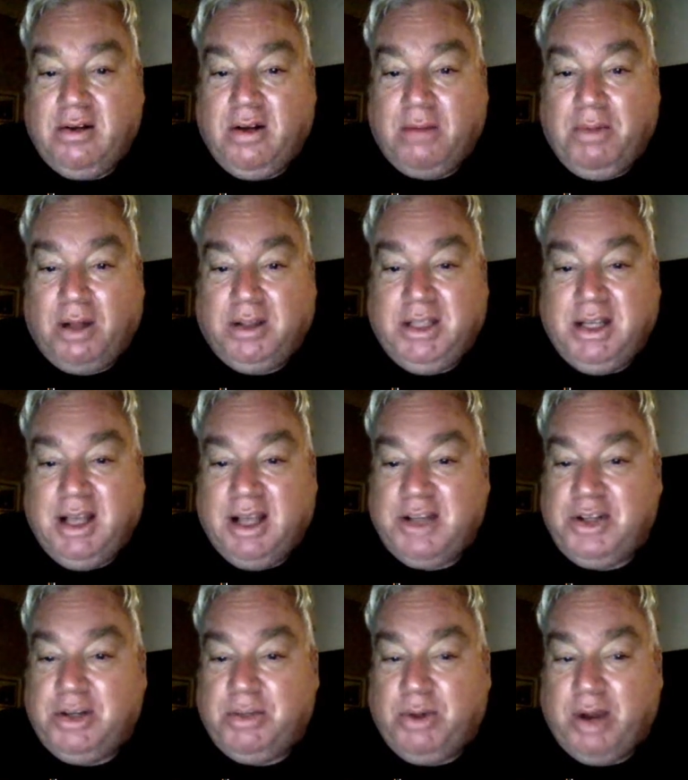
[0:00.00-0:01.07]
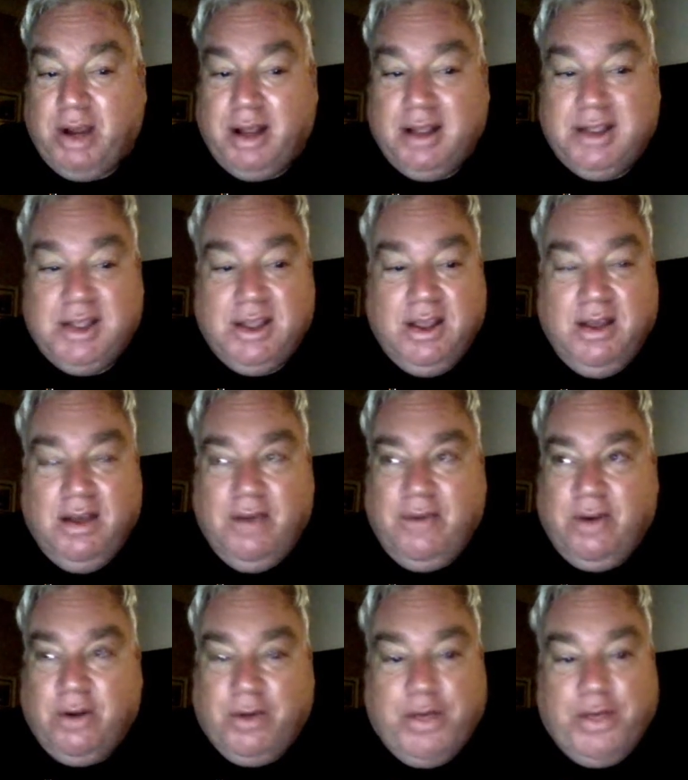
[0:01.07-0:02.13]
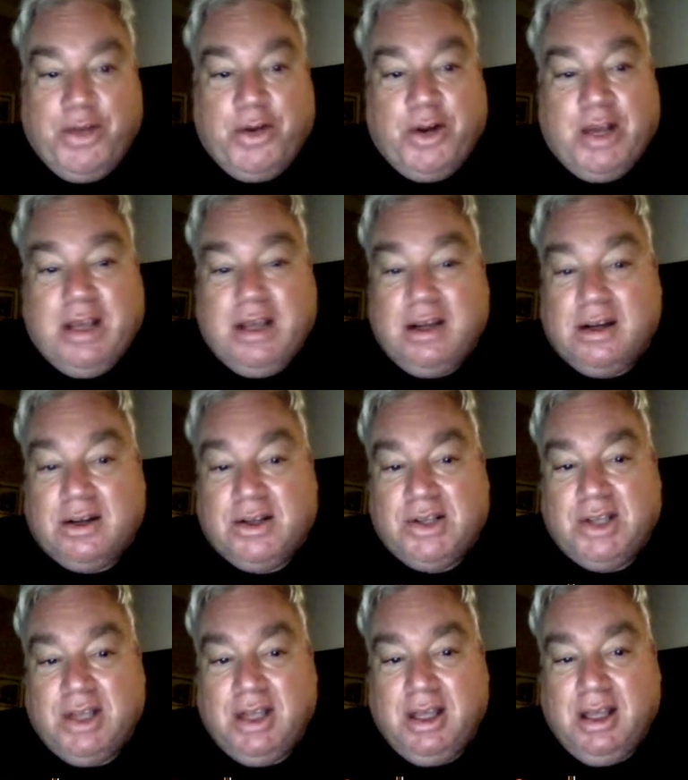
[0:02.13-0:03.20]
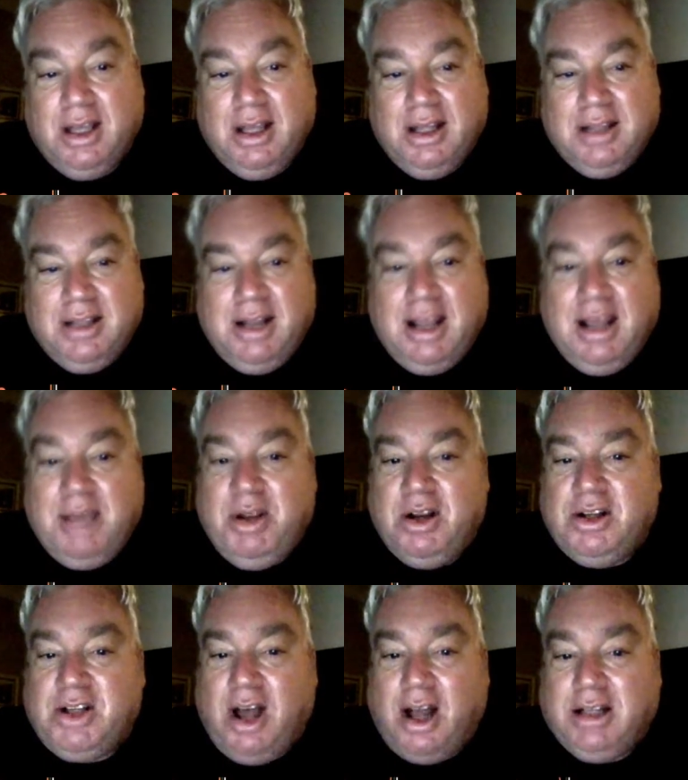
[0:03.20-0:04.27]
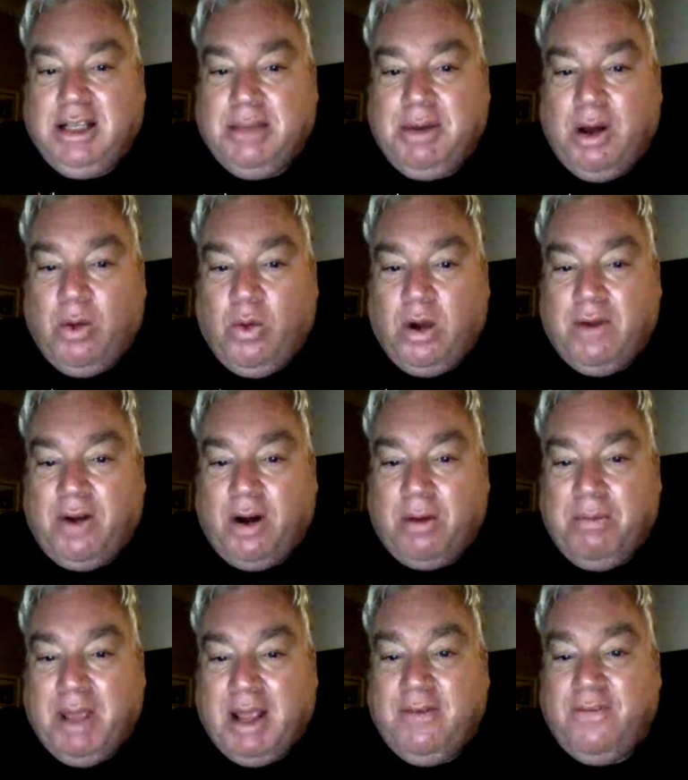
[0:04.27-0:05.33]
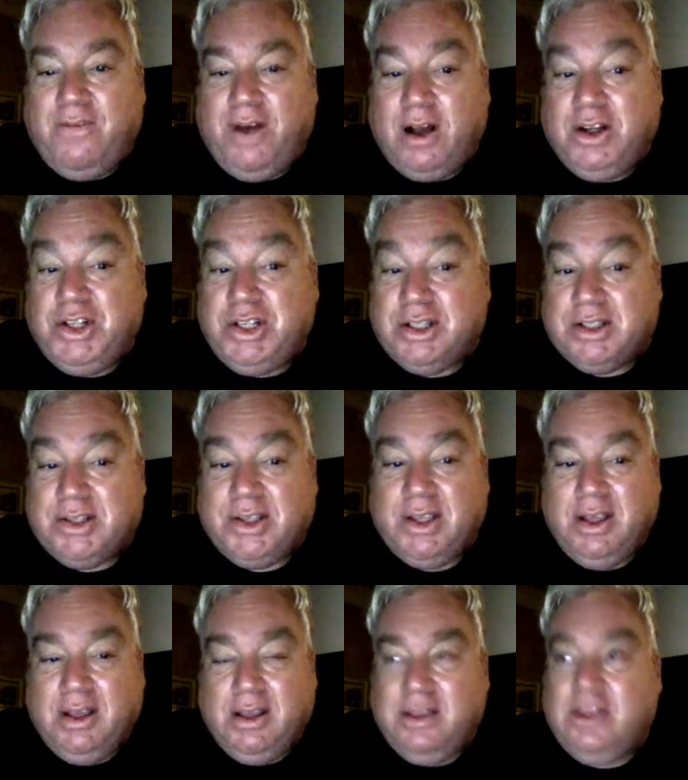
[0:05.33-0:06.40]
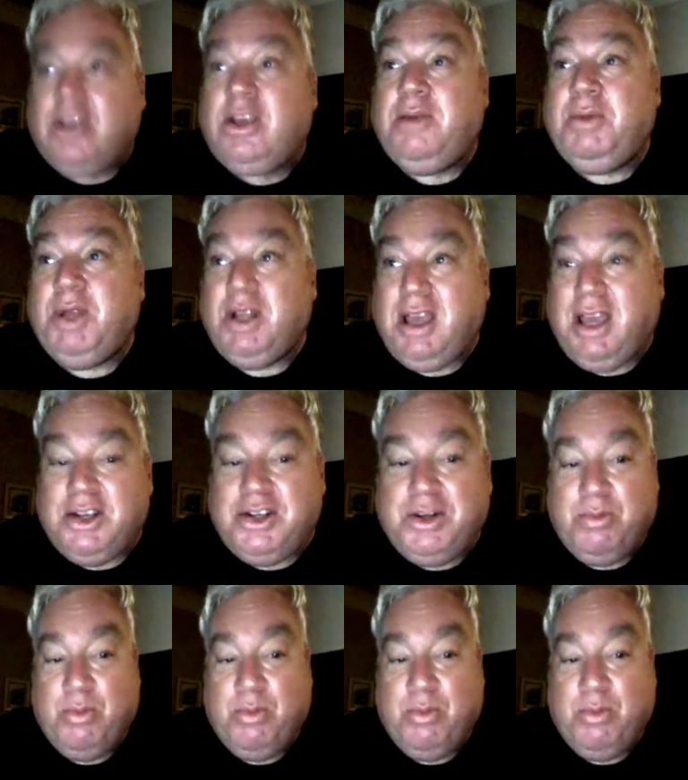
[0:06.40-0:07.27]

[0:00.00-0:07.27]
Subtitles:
on multinational brands for over 30 years. Today I'm here to talk to you about one of our main functions, the communication